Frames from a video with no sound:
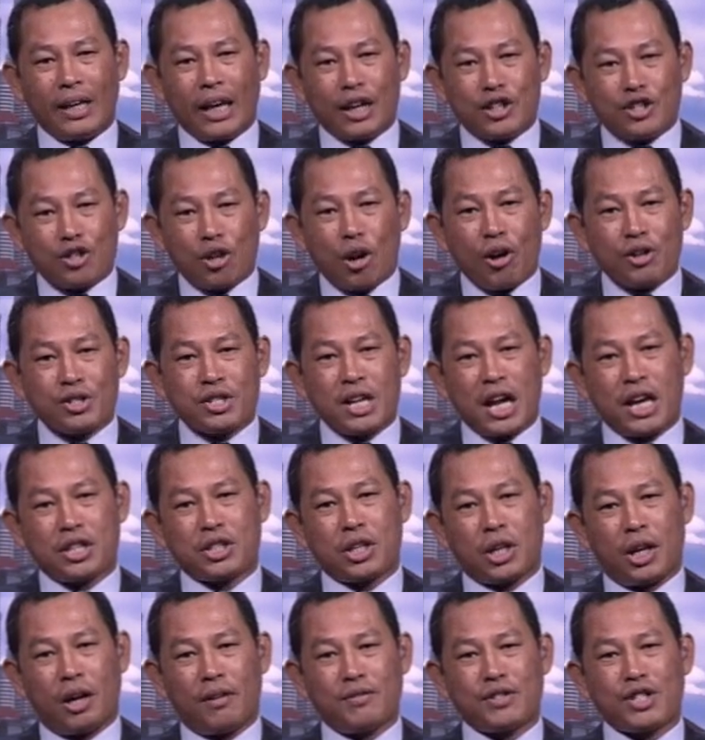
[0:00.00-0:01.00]
the
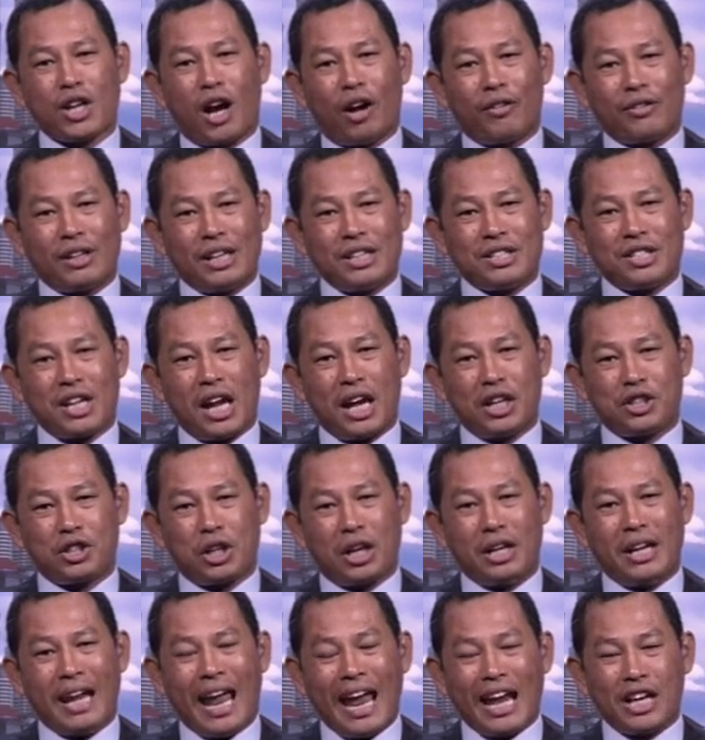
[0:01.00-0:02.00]
Association of Southeast
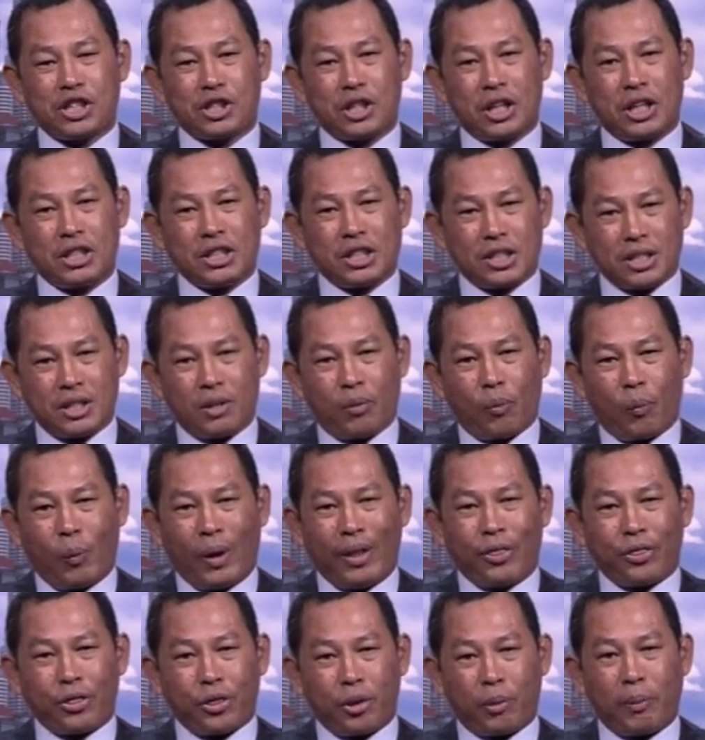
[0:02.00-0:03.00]
Asian Nations with